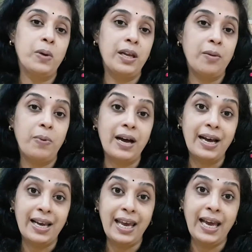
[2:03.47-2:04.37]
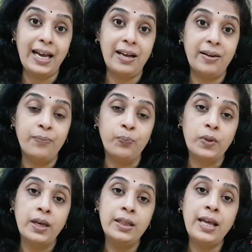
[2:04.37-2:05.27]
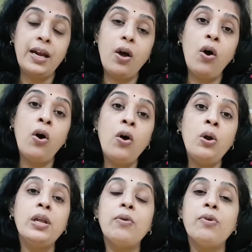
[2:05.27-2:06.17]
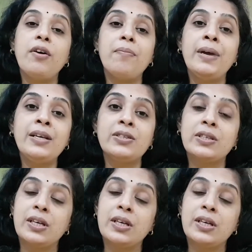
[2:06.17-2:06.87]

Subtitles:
pannirpaanga, cake, that all they would have mixed